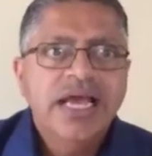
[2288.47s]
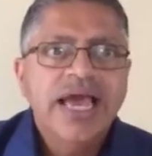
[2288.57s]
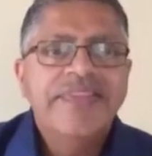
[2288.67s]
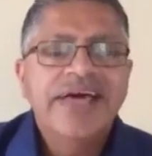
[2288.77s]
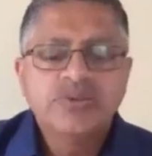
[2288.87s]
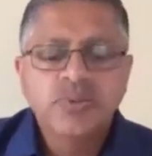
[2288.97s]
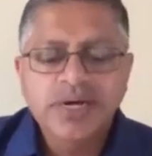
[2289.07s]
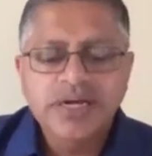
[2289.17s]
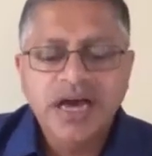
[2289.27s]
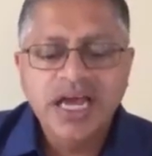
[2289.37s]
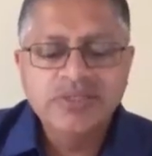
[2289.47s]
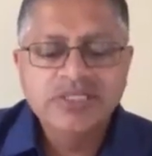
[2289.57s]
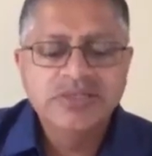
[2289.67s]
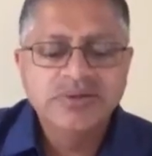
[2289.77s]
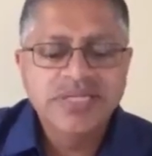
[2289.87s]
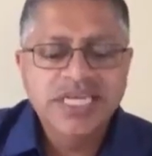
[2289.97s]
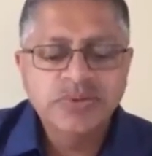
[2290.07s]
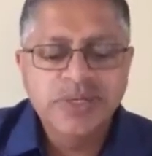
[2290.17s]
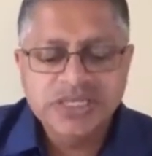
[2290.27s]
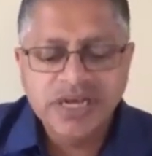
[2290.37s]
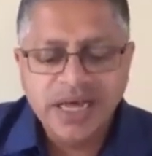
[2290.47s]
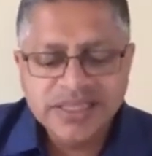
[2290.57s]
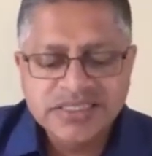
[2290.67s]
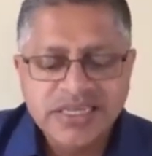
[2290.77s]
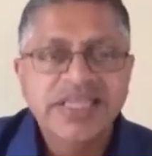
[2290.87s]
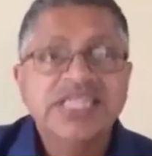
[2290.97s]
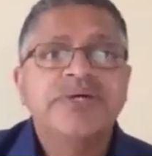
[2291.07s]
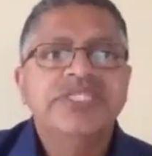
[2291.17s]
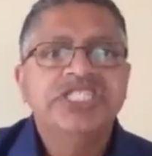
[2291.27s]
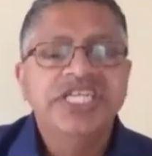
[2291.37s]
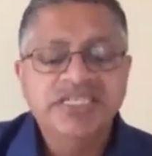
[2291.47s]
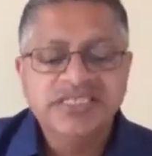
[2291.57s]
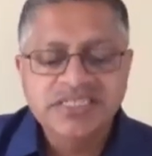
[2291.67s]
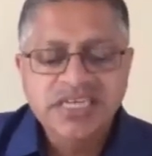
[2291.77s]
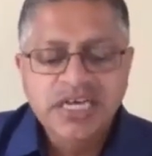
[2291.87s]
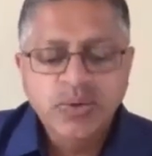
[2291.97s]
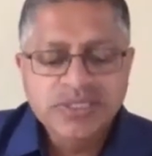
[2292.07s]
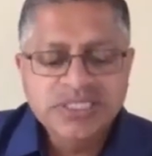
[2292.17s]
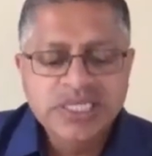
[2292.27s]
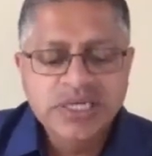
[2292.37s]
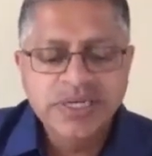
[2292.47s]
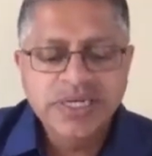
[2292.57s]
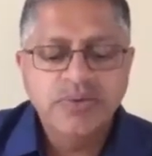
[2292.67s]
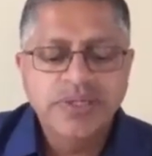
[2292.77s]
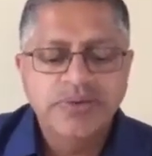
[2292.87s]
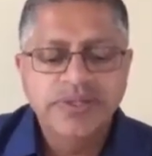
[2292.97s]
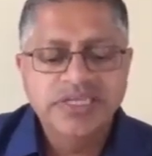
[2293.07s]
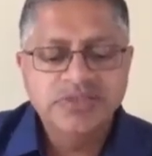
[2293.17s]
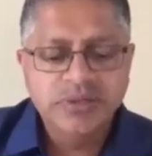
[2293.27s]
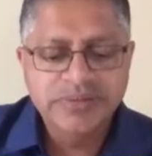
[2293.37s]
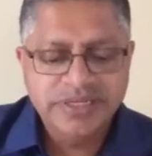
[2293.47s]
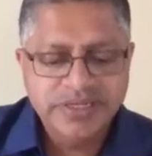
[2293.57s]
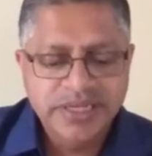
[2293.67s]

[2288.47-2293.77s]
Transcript: And that's what God was doing. That's what God the Son, that's what Jesus was doing with, with this woman,